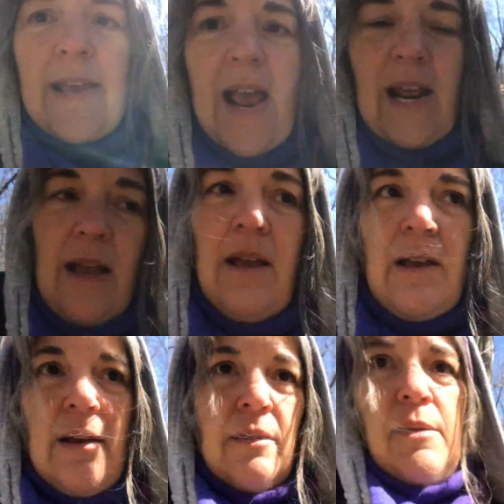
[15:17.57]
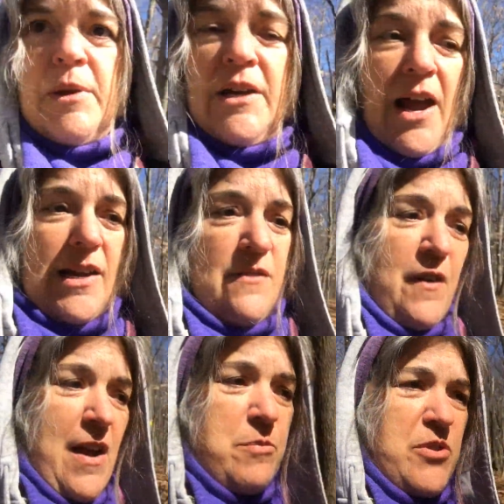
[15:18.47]
get it. Maybe
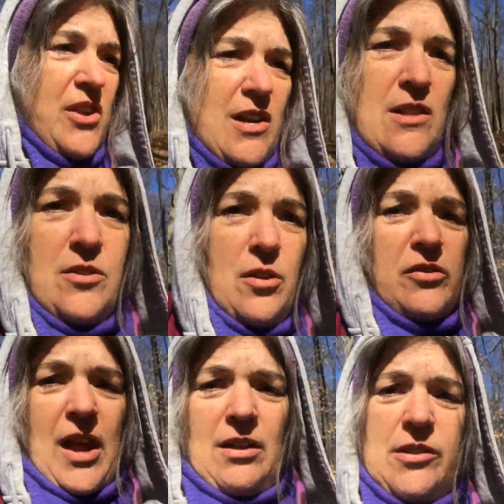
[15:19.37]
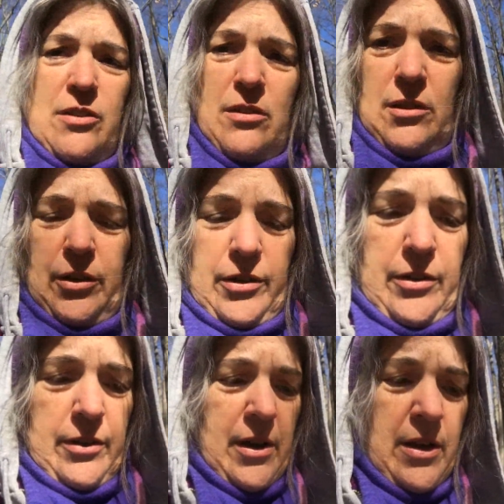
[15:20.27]
95% of the dogs out there
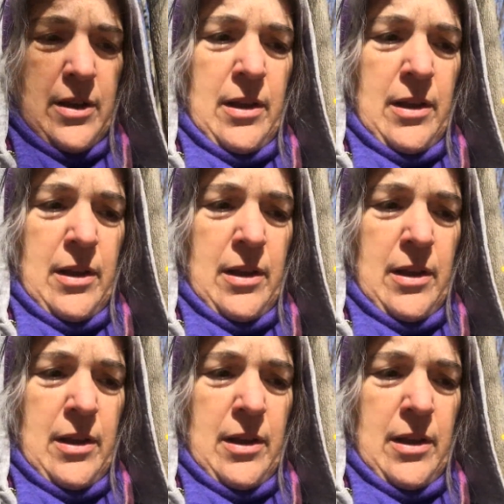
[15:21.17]
learn